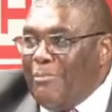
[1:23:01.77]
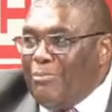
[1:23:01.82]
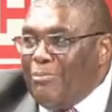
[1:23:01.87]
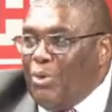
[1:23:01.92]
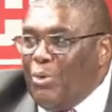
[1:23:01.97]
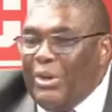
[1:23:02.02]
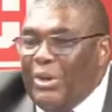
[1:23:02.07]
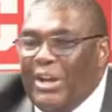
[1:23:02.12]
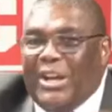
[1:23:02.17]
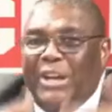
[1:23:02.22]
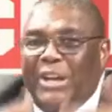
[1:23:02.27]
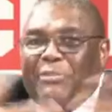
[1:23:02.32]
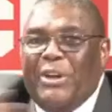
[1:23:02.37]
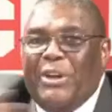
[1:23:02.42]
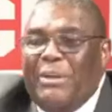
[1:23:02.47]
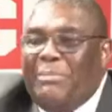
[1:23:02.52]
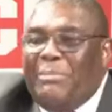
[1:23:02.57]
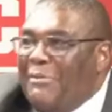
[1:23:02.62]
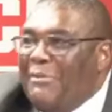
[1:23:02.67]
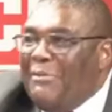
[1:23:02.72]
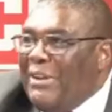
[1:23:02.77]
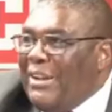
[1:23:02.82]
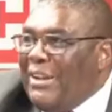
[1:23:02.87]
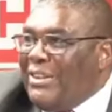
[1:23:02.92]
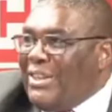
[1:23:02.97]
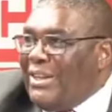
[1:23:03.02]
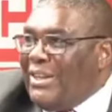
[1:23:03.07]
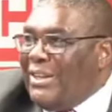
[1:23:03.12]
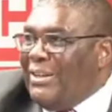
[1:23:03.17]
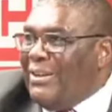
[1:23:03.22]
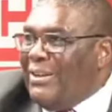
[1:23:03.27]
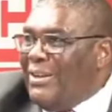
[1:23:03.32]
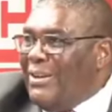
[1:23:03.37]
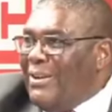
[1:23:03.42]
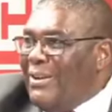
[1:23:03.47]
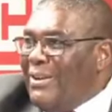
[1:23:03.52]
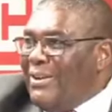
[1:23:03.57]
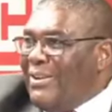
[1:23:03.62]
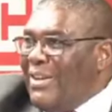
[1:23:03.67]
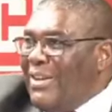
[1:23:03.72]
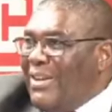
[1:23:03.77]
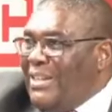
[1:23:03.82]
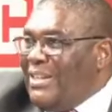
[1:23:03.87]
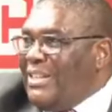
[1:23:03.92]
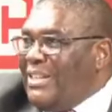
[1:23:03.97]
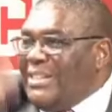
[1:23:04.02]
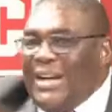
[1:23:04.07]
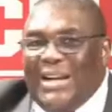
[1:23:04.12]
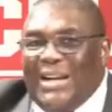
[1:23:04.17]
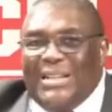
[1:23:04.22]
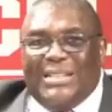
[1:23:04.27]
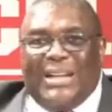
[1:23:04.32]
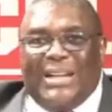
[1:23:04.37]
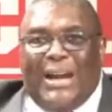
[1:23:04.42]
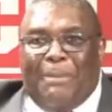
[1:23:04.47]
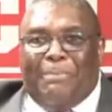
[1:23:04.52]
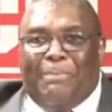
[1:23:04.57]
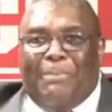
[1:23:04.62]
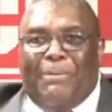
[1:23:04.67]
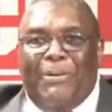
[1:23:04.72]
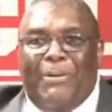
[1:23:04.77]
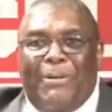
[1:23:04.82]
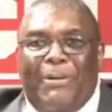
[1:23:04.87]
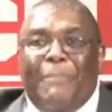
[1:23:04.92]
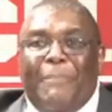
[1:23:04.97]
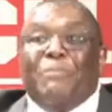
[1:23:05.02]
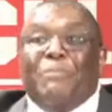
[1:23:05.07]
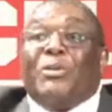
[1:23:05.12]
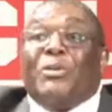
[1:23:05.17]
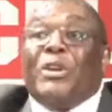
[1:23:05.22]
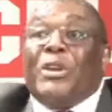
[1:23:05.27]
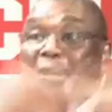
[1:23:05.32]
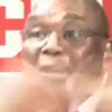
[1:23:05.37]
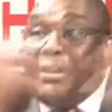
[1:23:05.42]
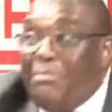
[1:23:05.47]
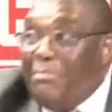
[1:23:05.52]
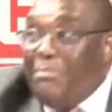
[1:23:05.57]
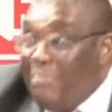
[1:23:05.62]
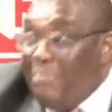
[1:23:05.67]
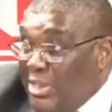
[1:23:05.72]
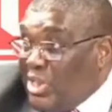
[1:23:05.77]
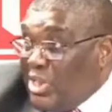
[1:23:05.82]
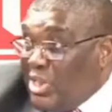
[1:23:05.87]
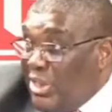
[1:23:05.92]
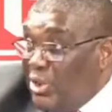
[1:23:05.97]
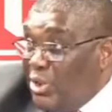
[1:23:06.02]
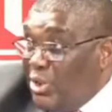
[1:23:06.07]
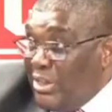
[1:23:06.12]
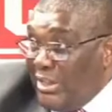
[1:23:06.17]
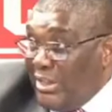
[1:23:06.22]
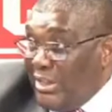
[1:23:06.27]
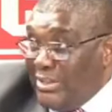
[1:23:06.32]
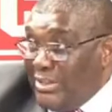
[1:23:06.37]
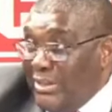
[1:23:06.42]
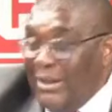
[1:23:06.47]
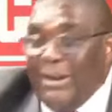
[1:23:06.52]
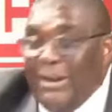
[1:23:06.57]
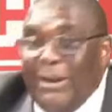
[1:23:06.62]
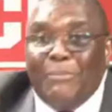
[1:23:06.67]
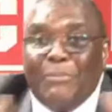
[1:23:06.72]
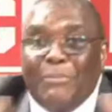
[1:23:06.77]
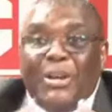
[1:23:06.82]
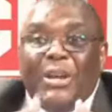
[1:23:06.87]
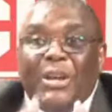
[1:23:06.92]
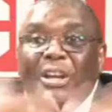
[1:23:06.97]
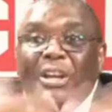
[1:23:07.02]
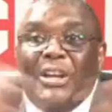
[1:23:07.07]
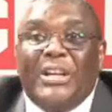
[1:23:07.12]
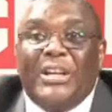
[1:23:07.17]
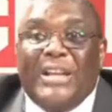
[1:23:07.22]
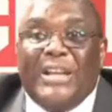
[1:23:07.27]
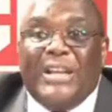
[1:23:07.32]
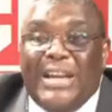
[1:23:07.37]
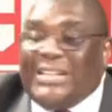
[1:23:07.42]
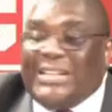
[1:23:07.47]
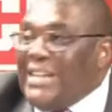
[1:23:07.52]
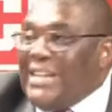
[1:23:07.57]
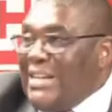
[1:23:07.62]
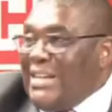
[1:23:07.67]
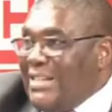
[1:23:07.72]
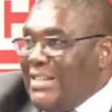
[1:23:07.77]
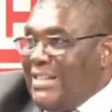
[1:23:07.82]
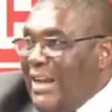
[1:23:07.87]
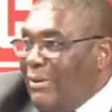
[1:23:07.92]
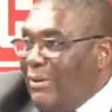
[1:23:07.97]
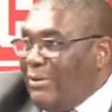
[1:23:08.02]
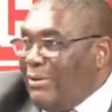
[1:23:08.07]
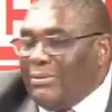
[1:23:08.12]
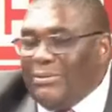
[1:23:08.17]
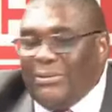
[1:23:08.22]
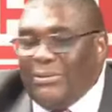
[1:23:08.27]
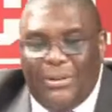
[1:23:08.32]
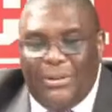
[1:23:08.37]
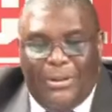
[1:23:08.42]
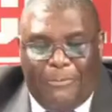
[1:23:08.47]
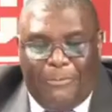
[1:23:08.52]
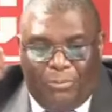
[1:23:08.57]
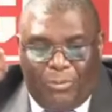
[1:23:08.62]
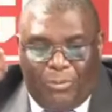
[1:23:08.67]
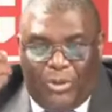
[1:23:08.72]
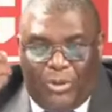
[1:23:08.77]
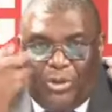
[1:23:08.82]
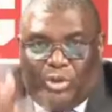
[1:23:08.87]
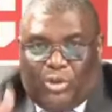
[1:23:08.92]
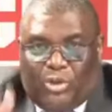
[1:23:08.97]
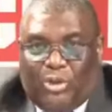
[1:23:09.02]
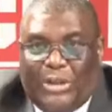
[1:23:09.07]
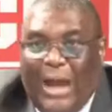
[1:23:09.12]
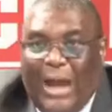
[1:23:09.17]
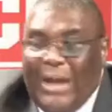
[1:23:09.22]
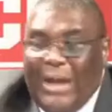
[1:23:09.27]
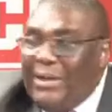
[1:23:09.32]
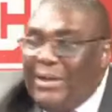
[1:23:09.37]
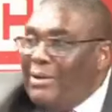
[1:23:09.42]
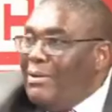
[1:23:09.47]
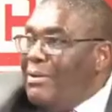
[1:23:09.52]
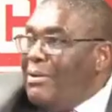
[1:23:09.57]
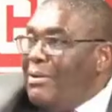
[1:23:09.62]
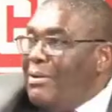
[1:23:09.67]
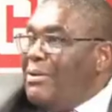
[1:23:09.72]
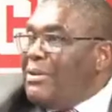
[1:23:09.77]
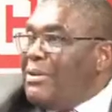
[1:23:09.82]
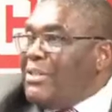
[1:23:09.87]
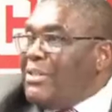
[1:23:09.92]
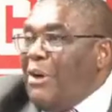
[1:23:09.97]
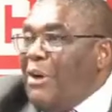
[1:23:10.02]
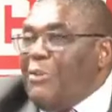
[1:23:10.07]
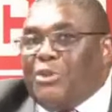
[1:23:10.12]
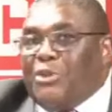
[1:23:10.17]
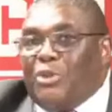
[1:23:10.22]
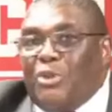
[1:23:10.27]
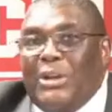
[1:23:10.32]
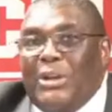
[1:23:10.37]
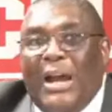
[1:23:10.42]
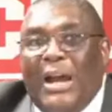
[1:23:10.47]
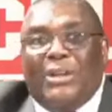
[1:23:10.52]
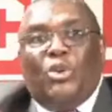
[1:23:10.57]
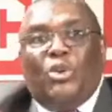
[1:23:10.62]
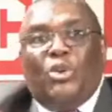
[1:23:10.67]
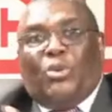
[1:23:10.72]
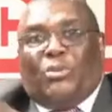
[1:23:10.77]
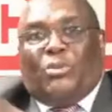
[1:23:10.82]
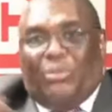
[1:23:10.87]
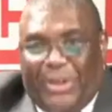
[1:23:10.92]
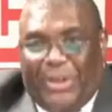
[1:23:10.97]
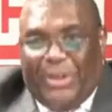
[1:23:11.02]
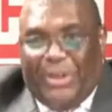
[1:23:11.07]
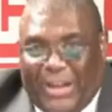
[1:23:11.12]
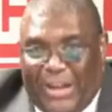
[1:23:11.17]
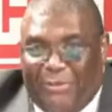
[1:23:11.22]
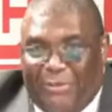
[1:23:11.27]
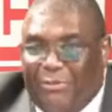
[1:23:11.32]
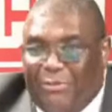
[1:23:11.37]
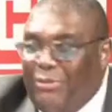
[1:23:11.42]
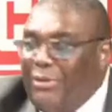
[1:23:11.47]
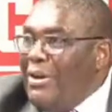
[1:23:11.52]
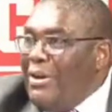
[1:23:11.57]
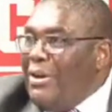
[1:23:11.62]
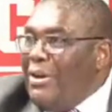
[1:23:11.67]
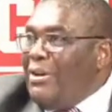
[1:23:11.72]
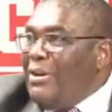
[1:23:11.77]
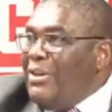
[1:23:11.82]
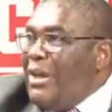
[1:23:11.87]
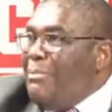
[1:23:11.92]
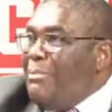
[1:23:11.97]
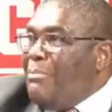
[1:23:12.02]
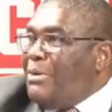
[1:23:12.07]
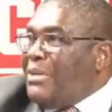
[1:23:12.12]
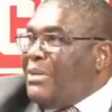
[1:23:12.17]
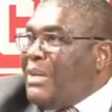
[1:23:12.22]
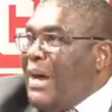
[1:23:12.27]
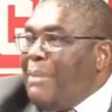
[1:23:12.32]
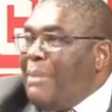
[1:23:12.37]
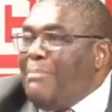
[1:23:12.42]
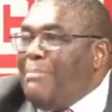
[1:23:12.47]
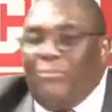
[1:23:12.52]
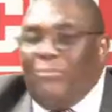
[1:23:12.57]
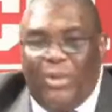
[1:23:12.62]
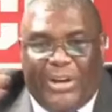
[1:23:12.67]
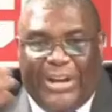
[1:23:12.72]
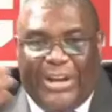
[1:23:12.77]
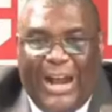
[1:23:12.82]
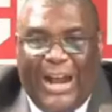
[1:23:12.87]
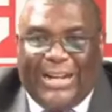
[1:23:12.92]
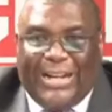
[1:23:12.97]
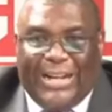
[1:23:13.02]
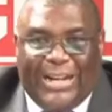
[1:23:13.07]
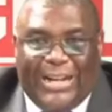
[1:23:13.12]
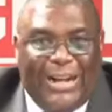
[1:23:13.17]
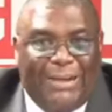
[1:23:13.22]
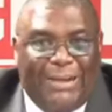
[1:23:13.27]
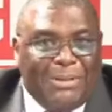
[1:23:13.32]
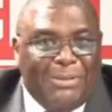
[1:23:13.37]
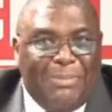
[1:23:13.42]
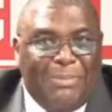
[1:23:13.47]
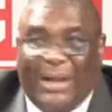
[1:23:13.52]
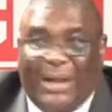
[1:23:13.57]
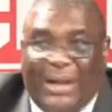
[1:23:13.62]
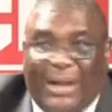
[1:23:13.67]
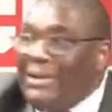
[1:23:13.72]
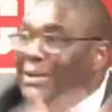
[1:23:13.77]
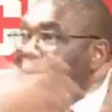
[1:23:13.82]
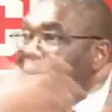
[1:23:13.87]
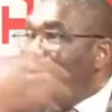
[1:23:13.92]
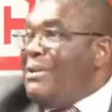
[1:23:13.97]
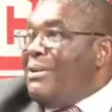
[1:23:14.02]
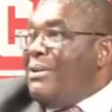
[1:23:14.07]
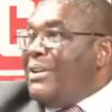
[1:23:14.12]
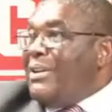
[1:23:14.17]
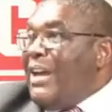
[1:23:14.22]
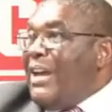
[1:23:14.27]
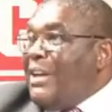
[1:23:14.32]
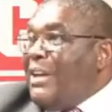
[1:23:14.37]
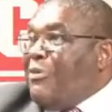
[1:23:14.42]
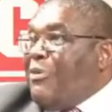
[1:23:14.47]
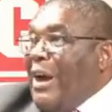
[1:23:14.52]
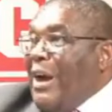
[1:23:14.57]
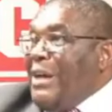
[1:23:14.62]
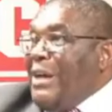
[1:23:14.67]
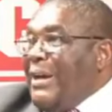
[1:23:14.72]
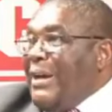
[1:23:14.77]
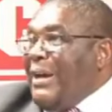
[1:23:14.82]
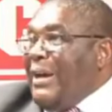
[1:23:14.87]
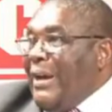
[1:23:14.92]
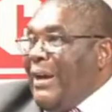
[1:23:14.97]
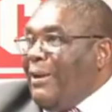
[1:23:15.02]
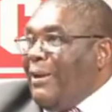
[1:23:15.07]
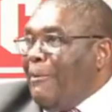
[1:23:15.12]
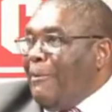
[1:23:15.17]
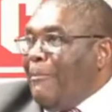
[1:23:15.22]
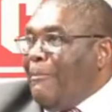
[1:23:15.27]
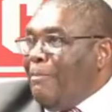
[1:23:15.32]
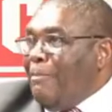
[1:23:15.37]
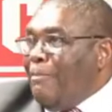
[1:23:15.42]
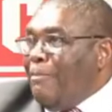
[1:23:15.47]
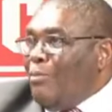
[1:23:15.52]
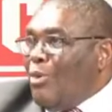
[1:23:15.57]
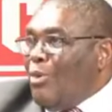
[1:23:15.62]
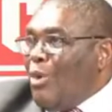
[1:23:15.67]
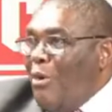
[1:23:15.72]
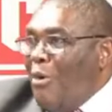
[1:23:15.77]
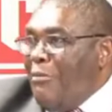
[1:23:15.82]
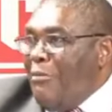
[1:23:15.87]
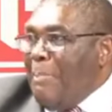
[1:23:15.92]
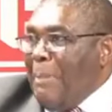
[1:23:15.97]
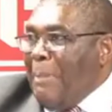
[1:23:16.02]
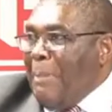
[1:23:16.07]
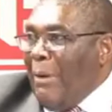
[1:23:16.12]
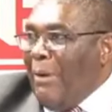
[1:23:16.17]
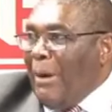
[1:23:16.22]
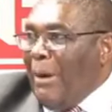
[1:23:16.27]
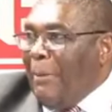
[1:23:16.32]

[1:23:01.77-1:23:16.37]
We give him everything. Then he turns up, he misuses, he lets us down. Sudan, South Sudan, look, we give them time. Riek comes back, they fight again over power.